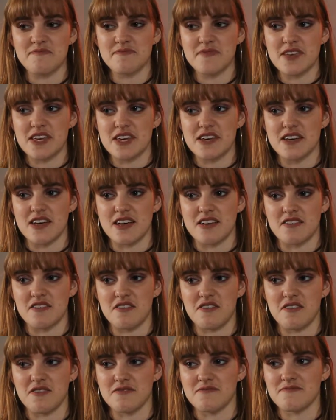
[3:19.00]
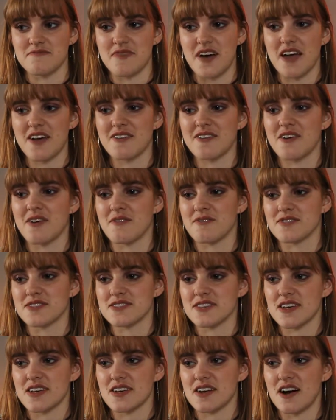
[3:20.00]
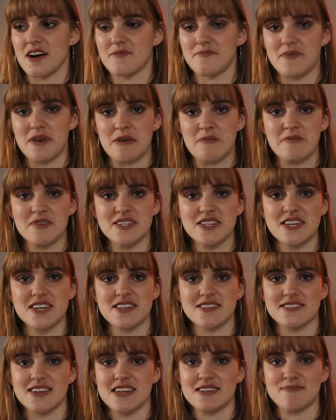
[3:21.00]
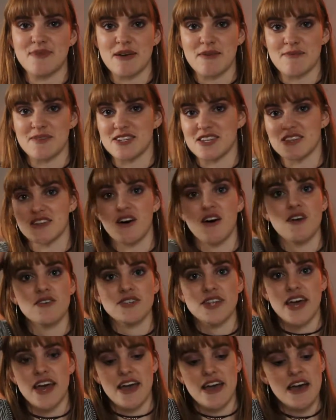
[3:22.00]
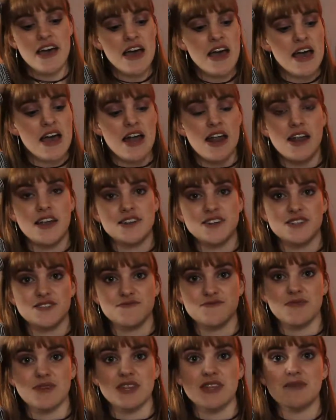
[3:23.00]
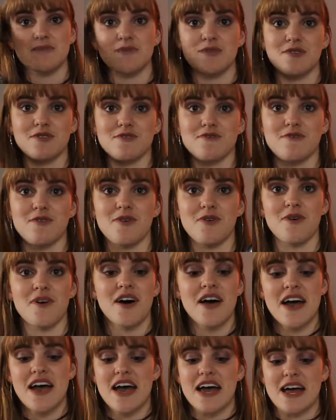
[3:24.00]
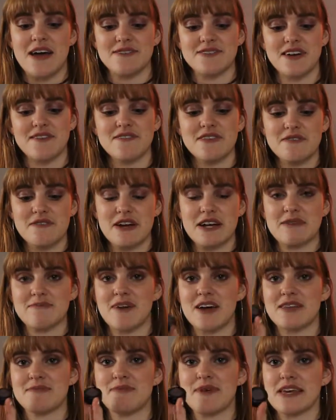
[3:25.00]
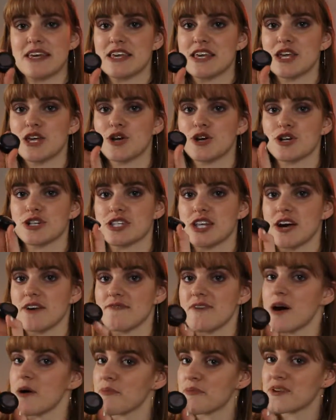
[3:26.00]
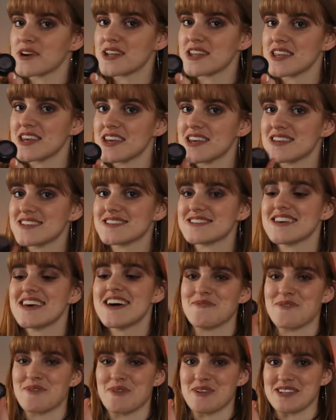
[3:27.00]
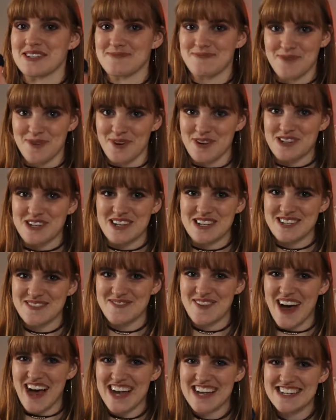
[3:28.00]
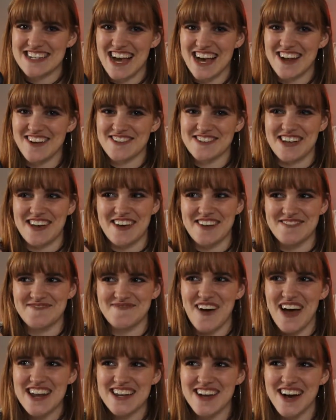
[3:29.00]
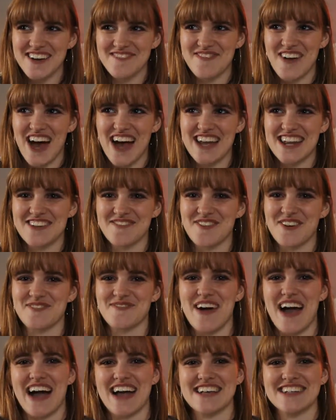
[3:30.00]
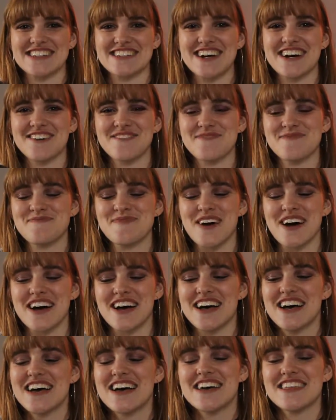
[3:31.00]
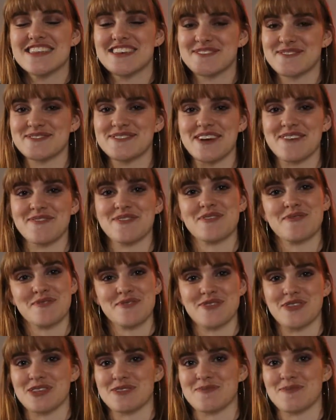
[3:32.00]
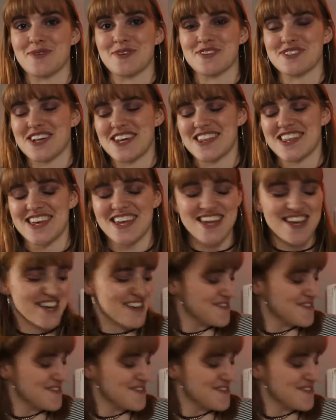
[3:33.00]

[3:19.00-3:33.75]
get like all, I don't know, just like unpigmented. It stays pigmented all day, and it's just really beautiful. And I definitely recommend picking yourself up one of these if you want to splurge on some eyeshadow, because I might not buy any more MAC stuff, but this is definitely worth the splurge, I think.